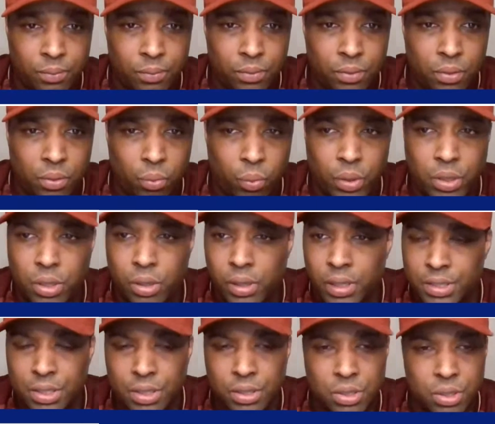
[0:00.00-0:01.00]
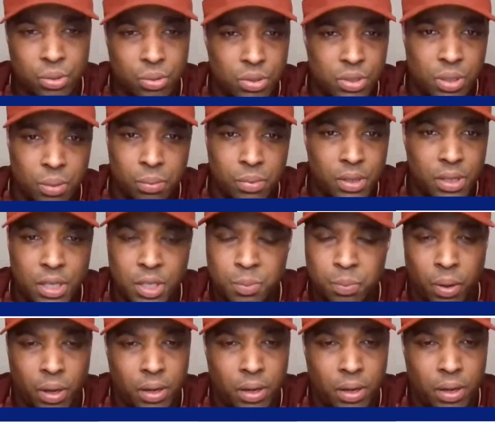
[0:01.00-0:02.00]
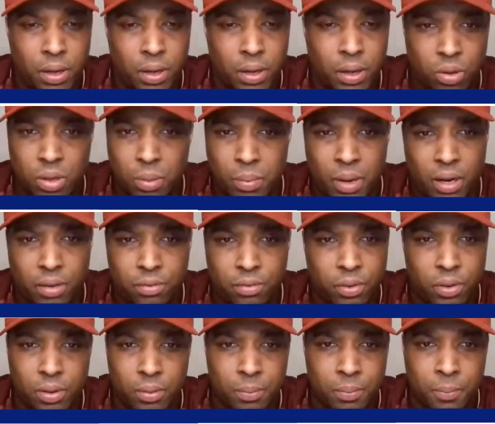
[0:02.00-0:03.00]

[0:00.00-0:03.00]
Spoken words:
when you listen to some of these pundits talk about Fulham.